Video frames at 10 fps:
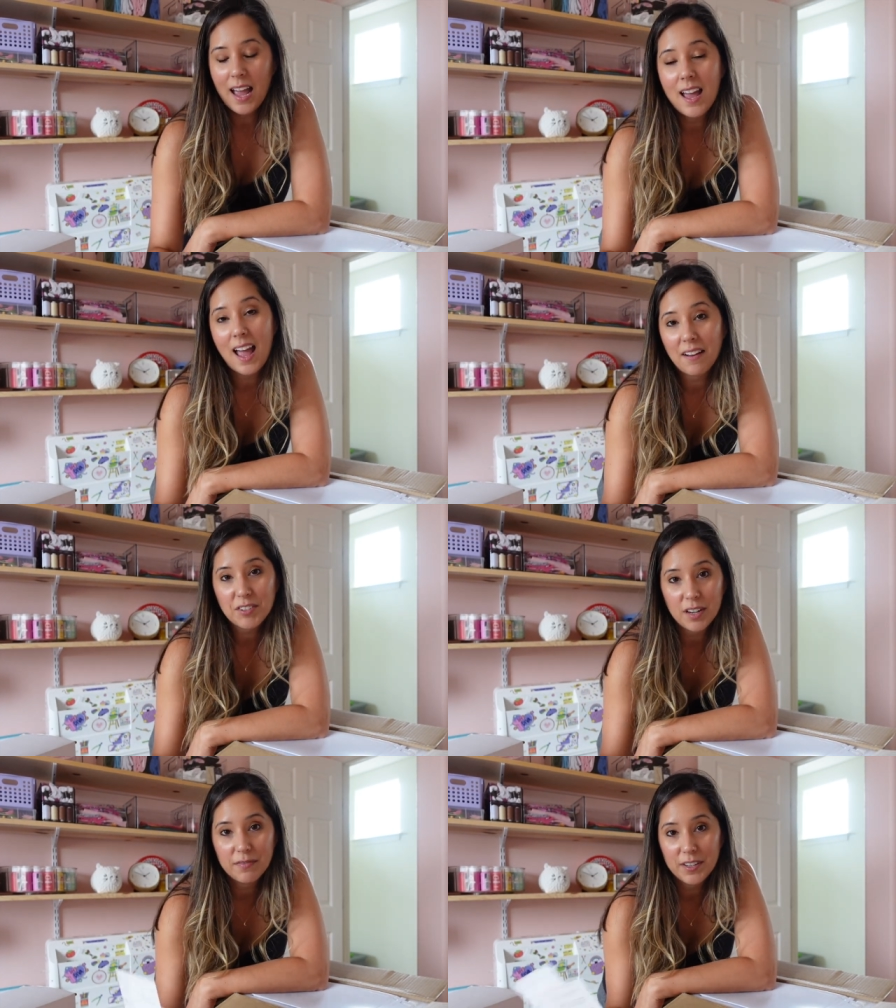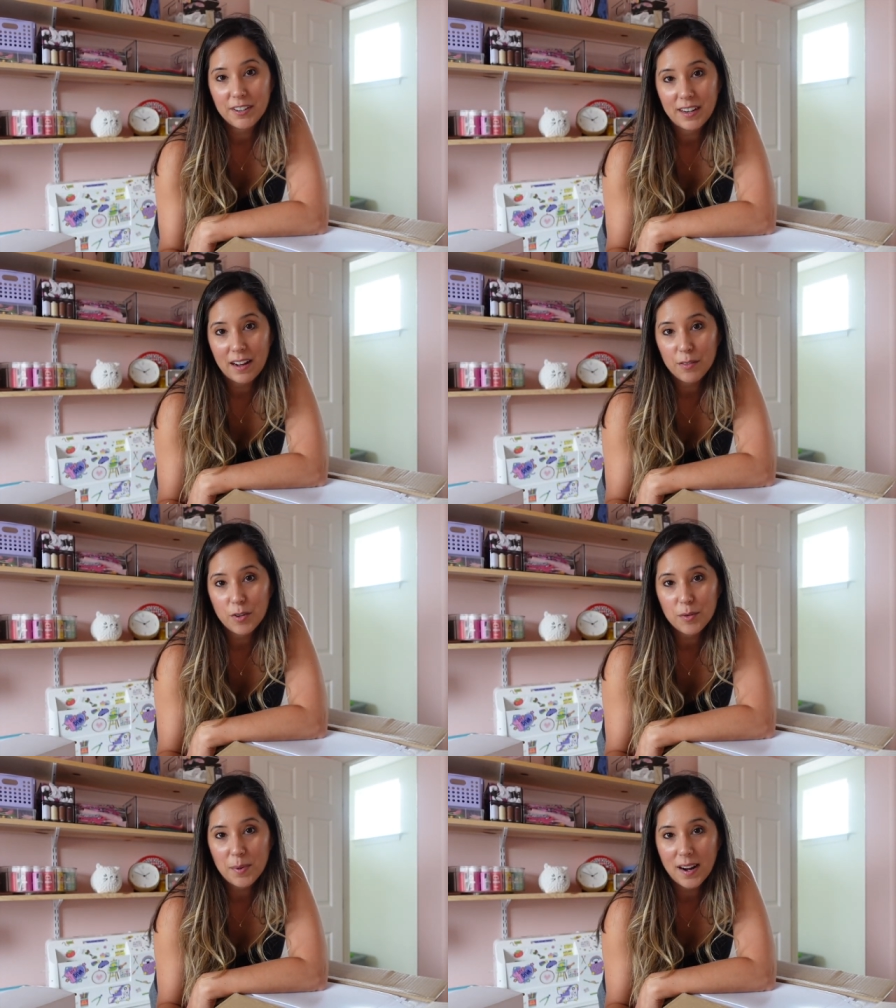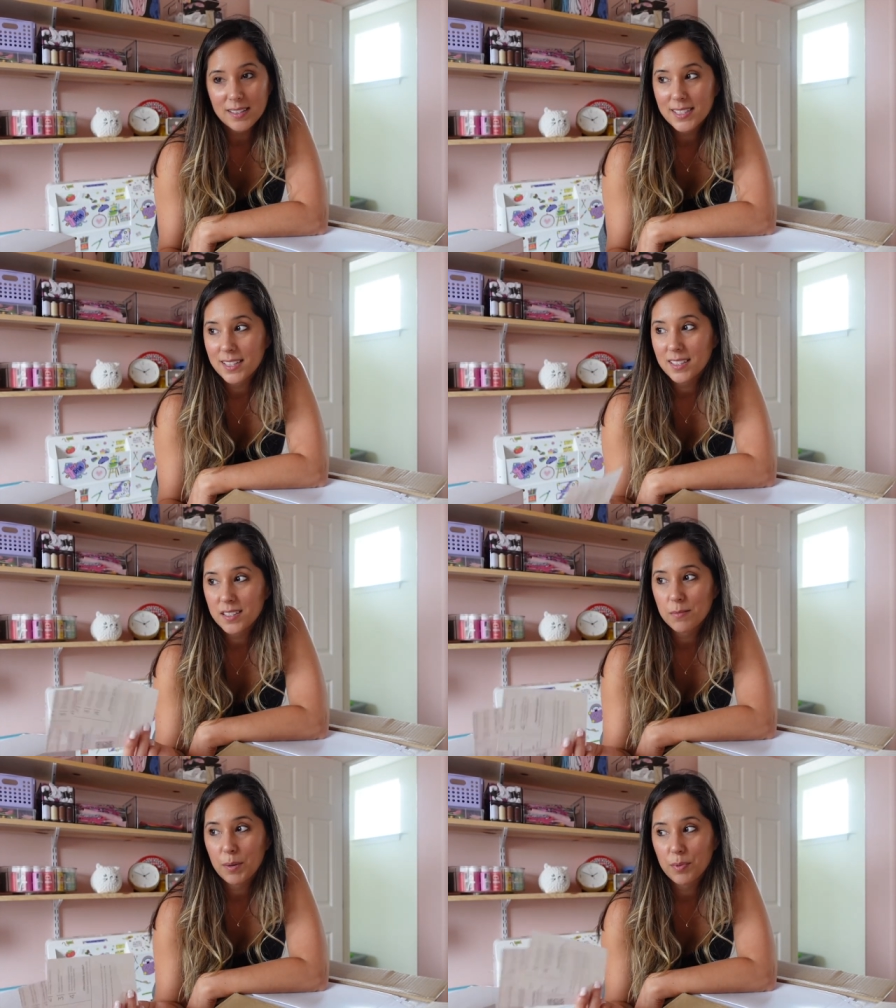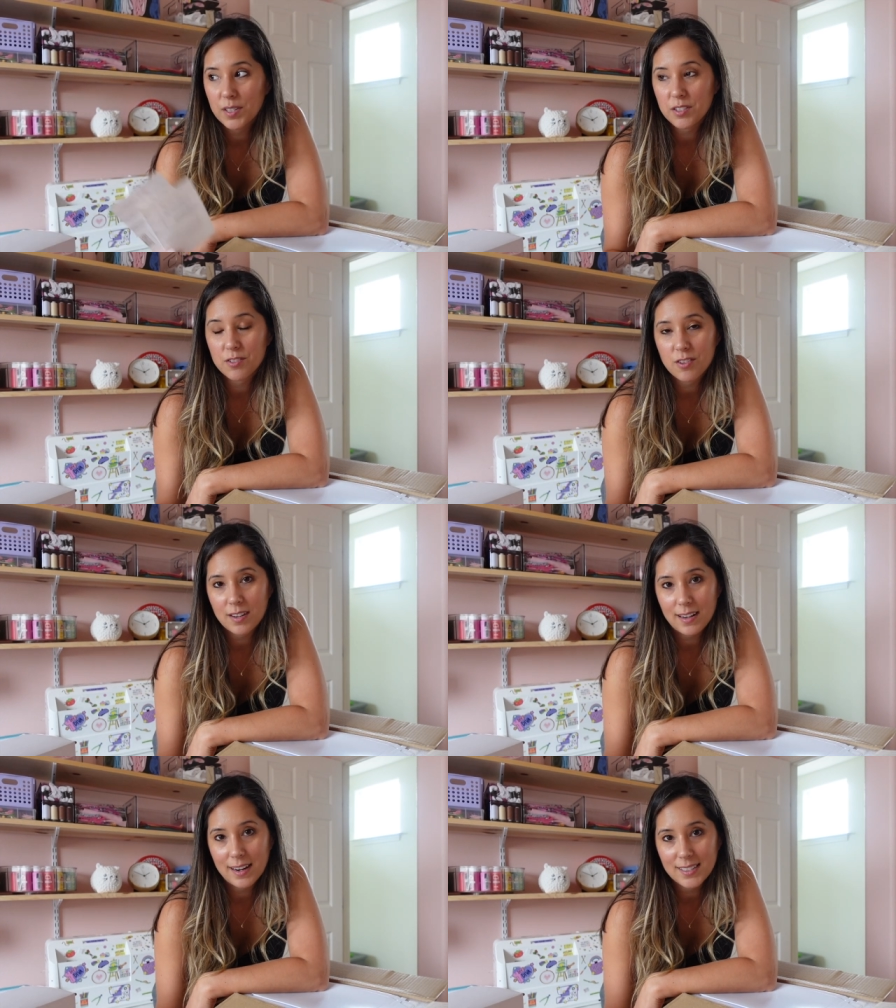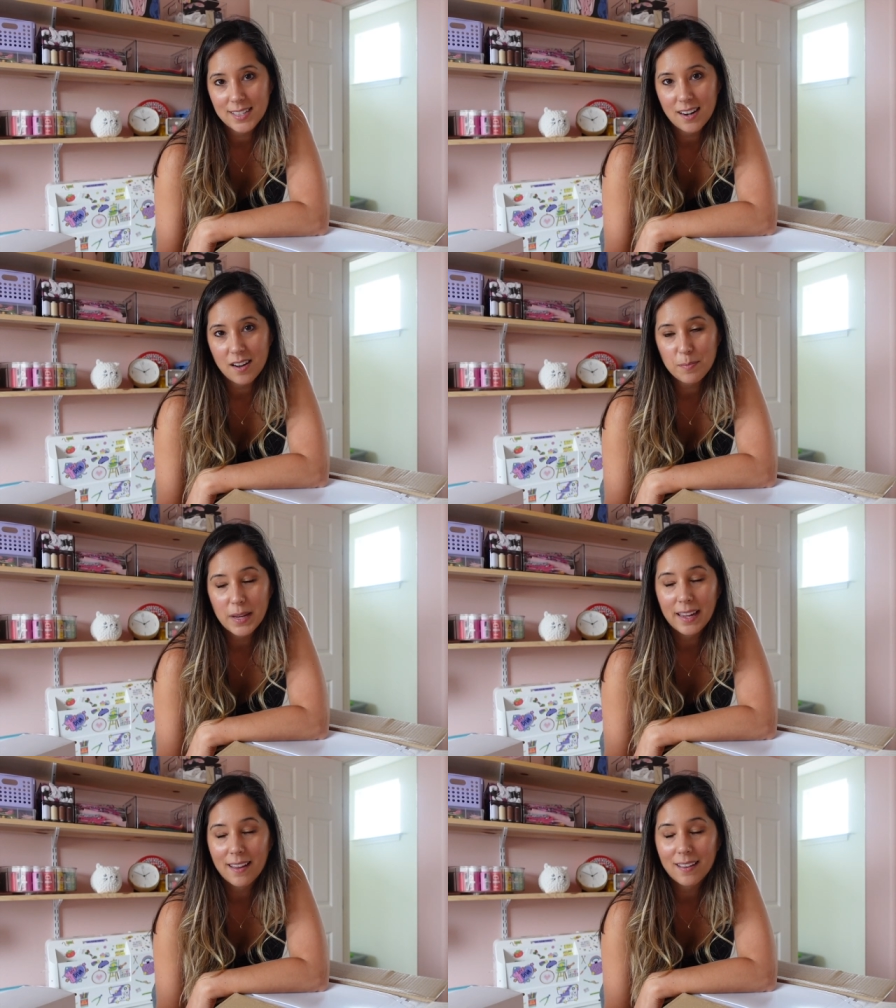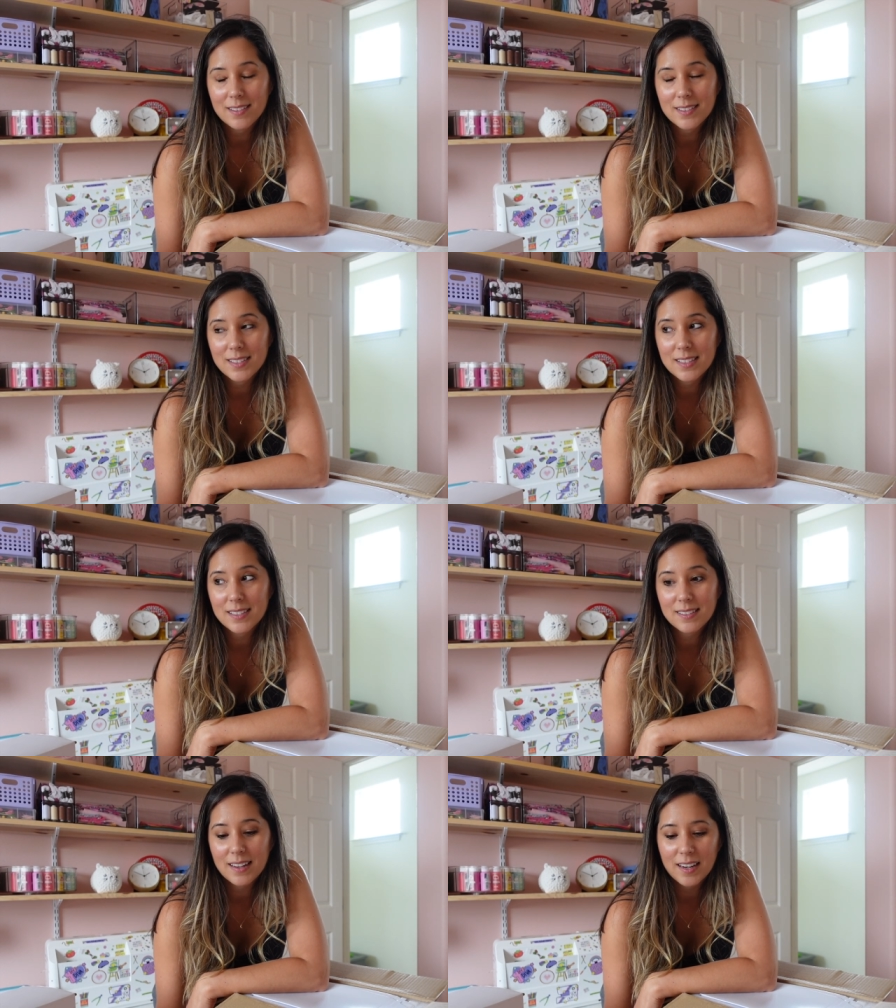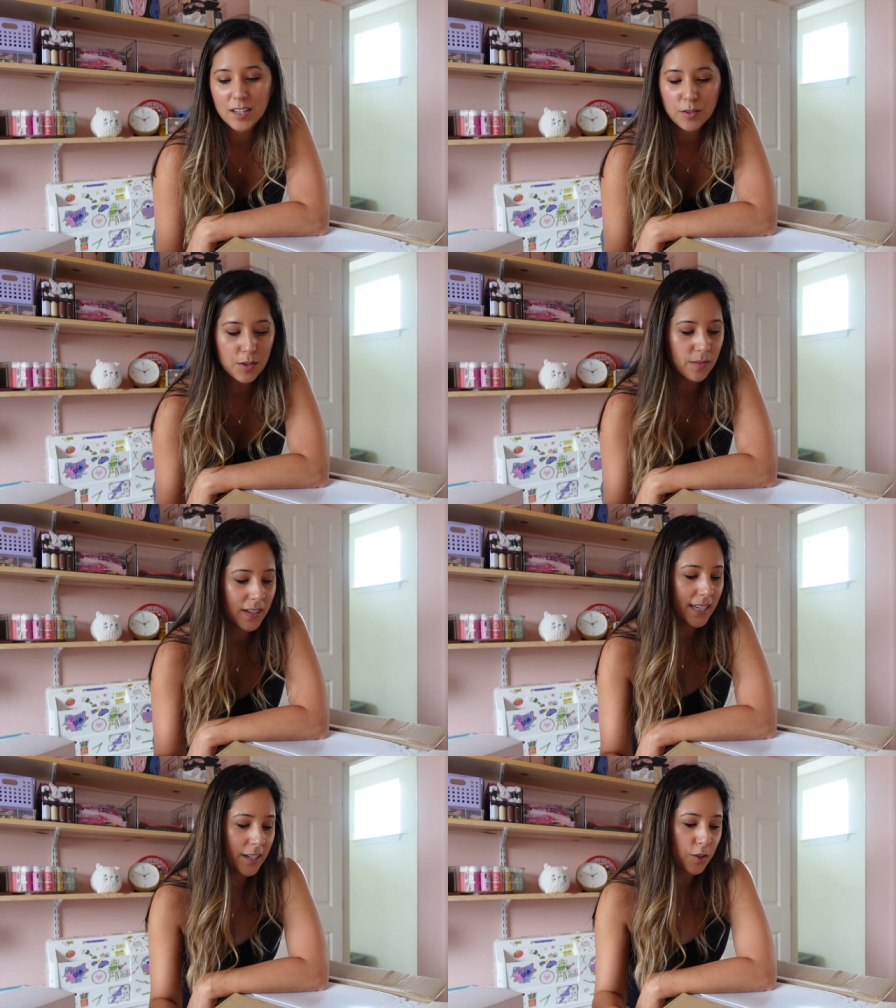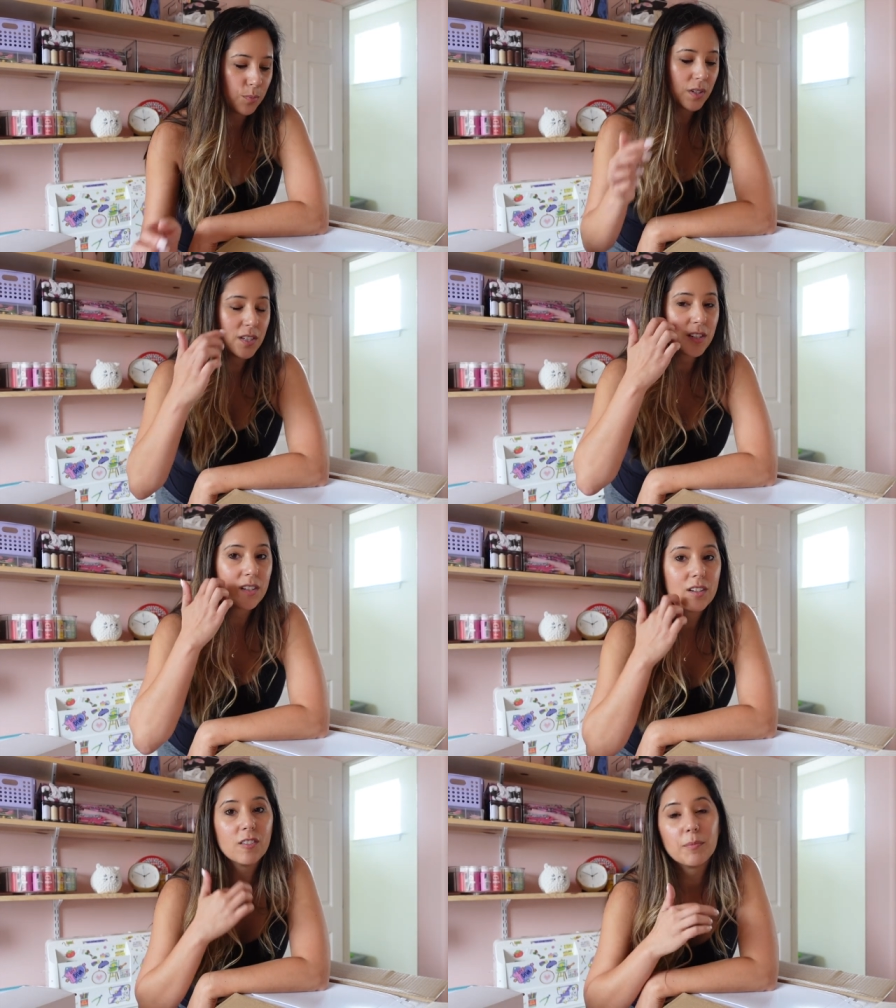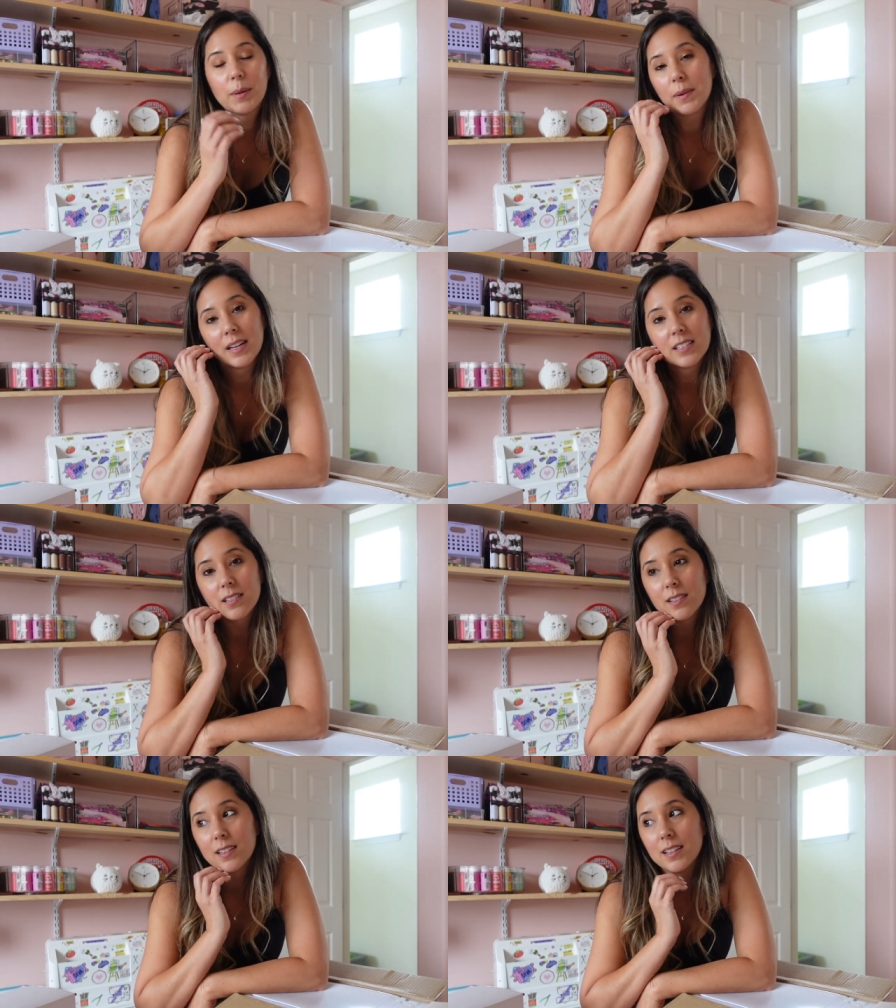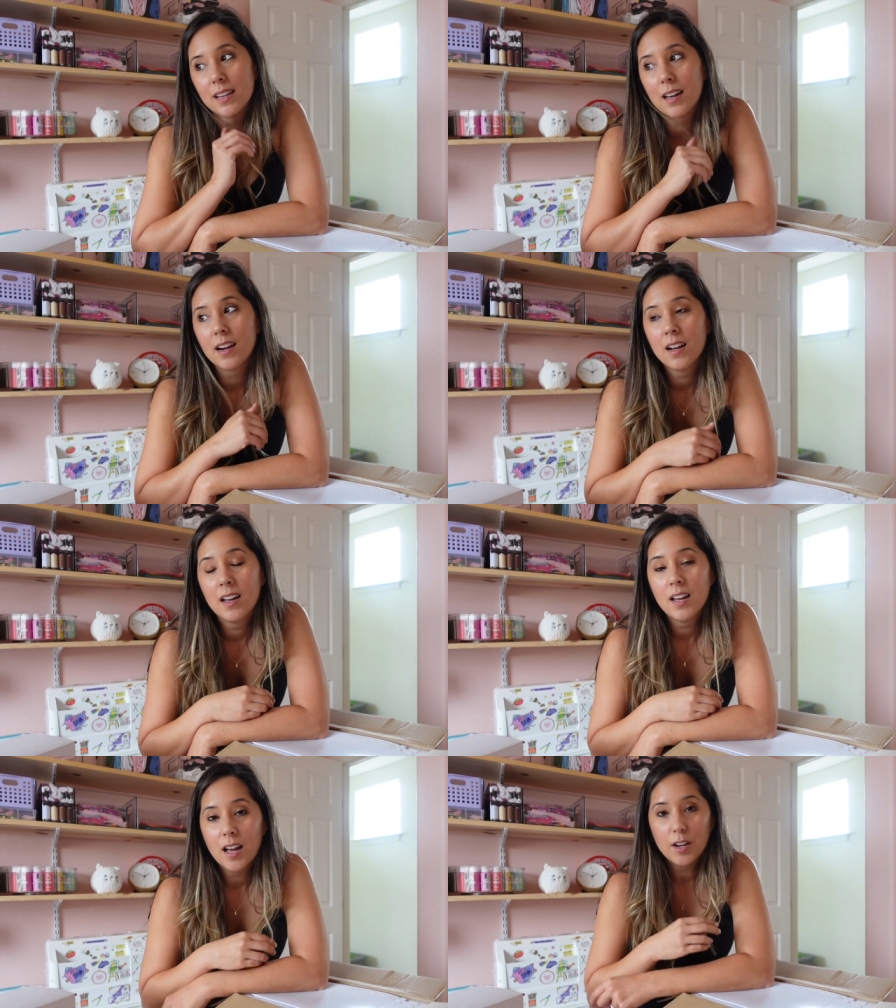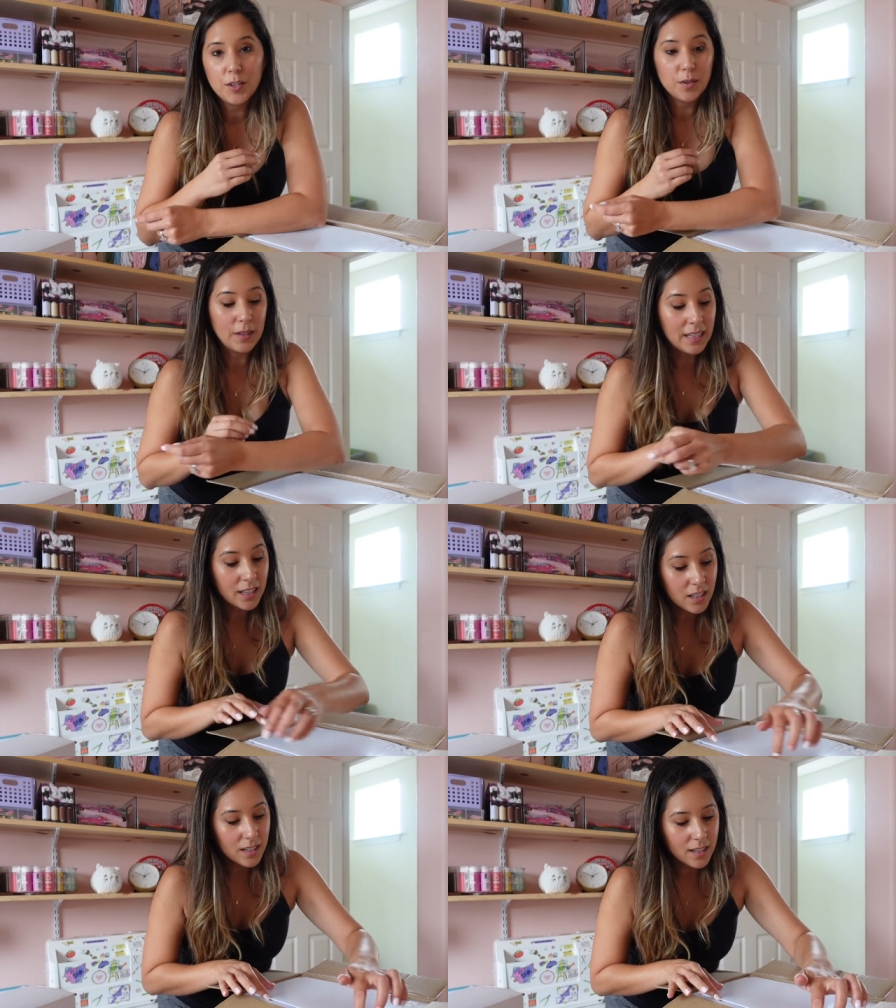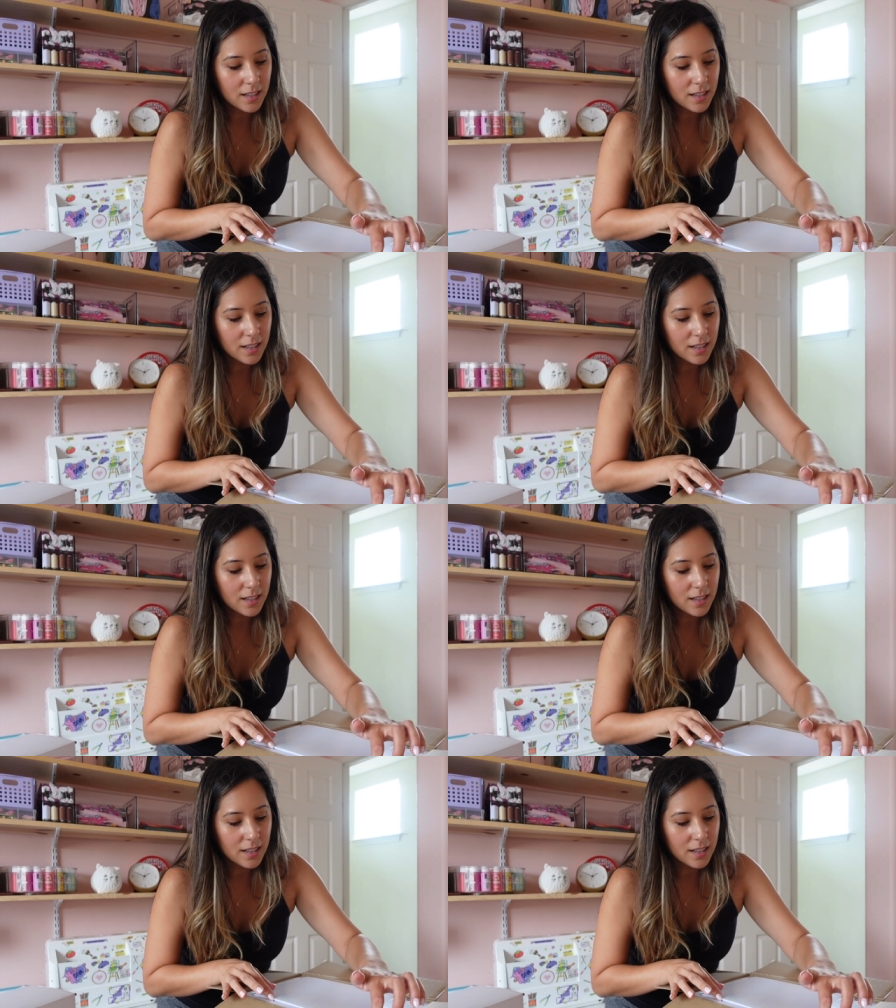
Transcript: after I figured out the whole process, my printer started acting up and, and I don't know if I need a new printer or if maybe I just need to get new ink.